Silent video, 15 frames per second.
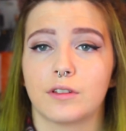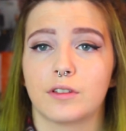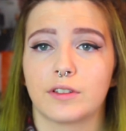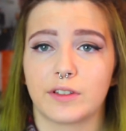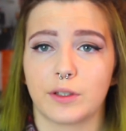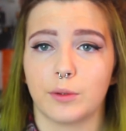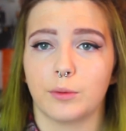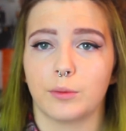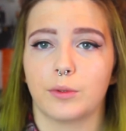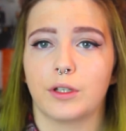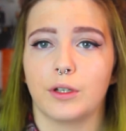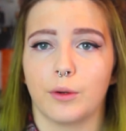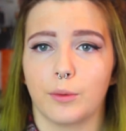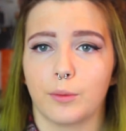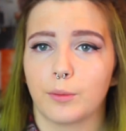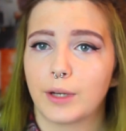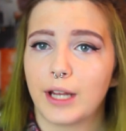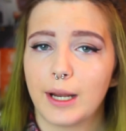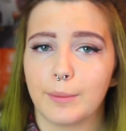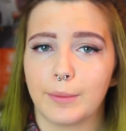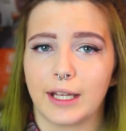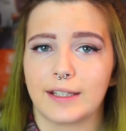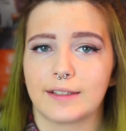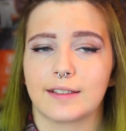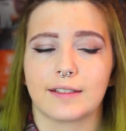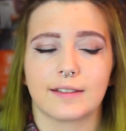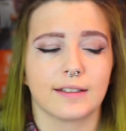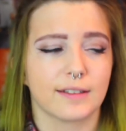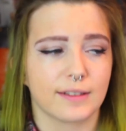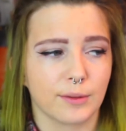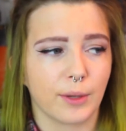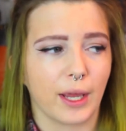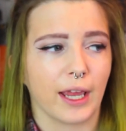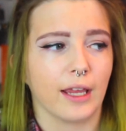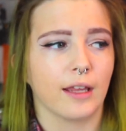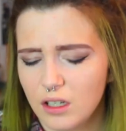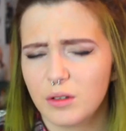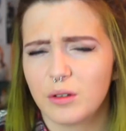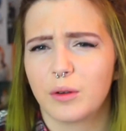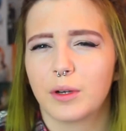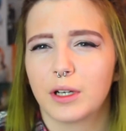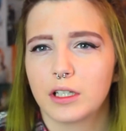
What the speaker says: So, you know, we're getting places. It's okay. I don't know.